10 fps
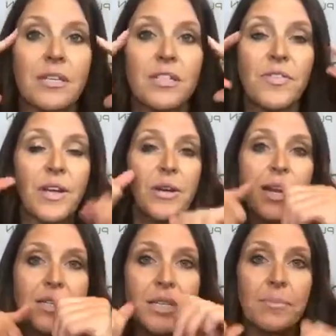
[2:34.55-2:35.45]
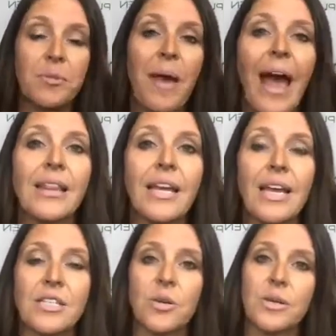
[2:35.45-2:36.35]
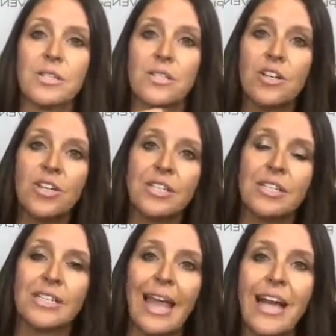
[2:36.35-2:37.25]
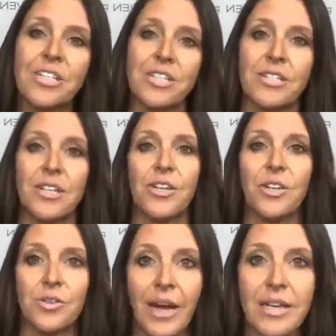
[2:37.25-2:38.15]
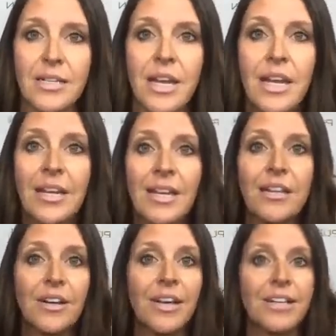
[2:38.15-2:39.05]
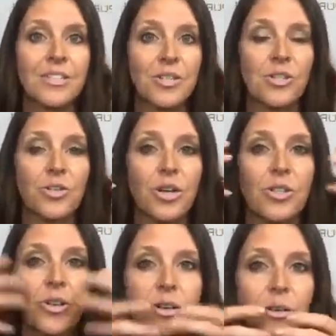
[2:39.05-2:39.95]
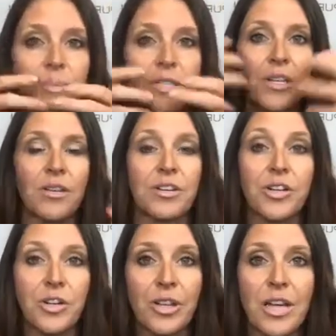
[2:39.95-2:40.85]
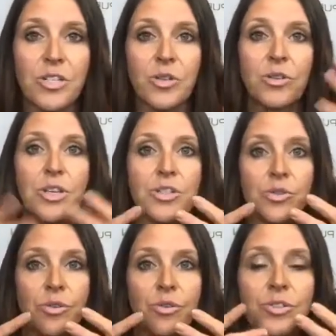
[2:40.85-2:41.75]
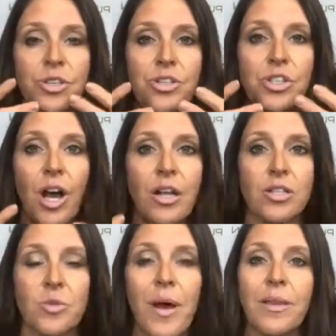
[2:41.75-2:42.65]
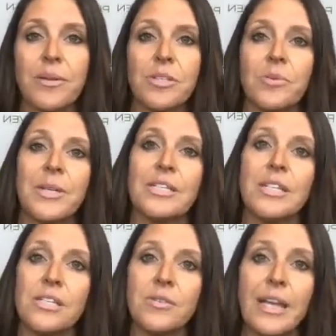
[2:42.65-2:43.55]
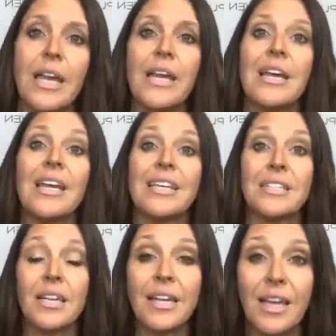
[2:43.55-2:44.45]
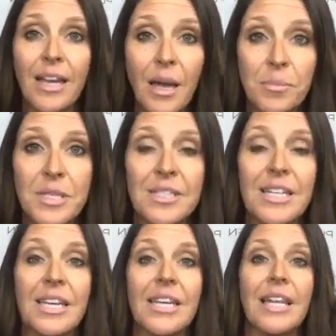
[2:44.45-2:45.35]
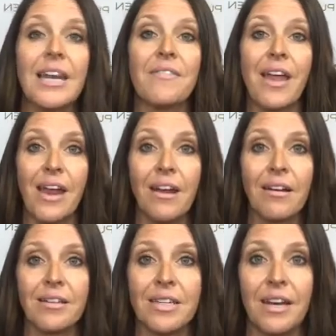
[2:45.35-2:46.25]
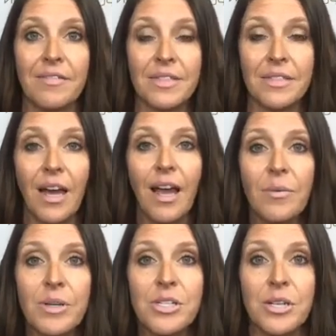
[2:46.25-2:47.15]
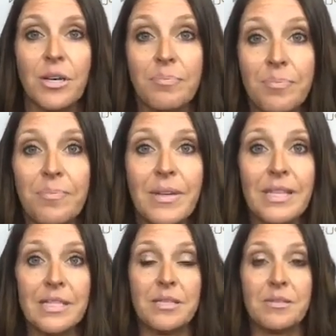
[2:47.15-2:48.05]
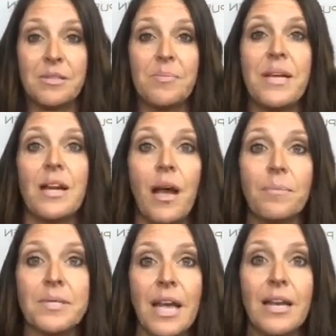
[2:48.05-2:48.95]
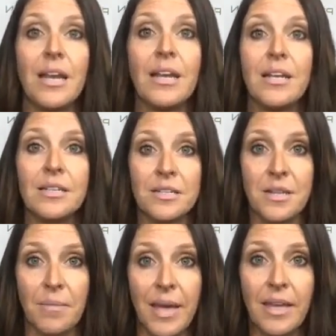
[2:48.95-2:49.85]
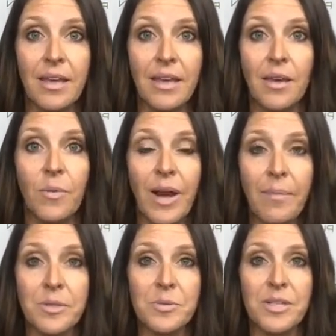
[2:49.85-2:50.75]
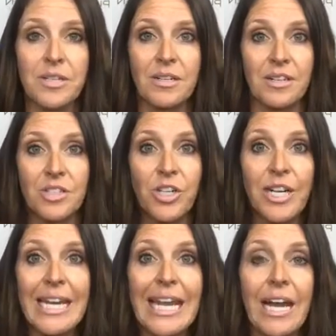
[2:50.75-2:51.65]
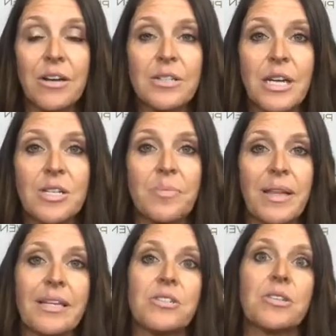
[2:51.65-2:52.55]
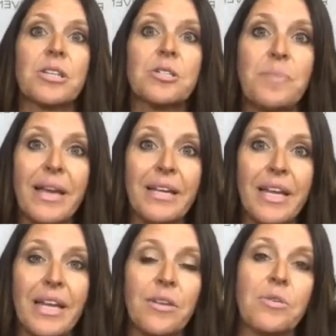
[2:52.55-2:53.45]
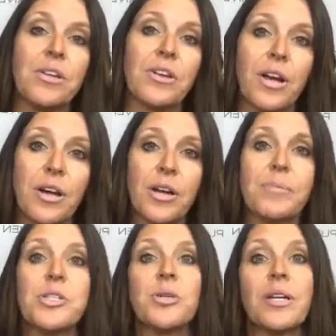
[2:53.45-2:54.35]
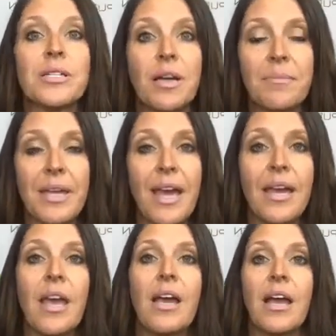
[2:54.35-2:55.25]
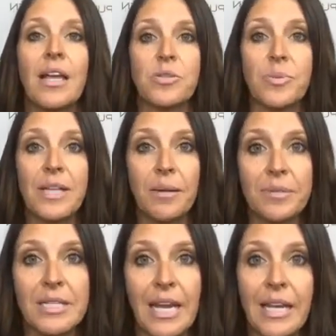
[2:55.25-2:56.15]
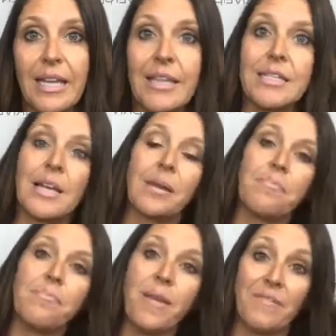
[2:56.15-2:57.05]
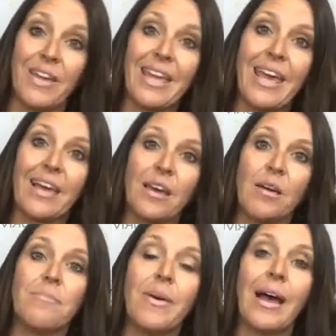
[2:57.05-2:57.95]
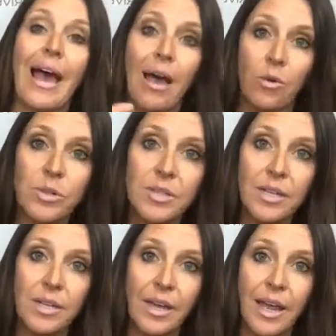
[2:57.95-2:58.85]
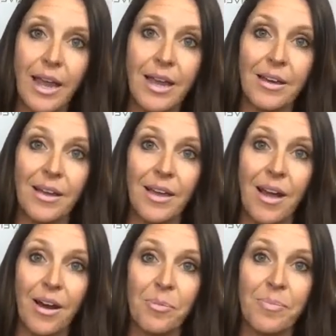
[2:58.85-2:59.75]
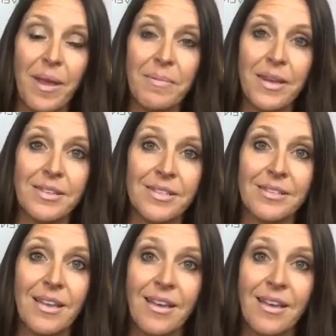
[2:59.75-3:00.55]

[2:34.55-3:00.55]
sphenoid, a tipped palate, and so his nurse and his latch isn't great. Neither is the structural and the muscular and neurological control to the jaw and swallowing. So what is he doing? He's getting hiccups. He's getting a lot of air inside of his gut, which it gets to be an upset stomach. What happens when you start getting air inside your belly? It's just expanding it. You think you're hungry, but you've got a tummy ache. It's really upsetting. And then if it can't come out, and our babies'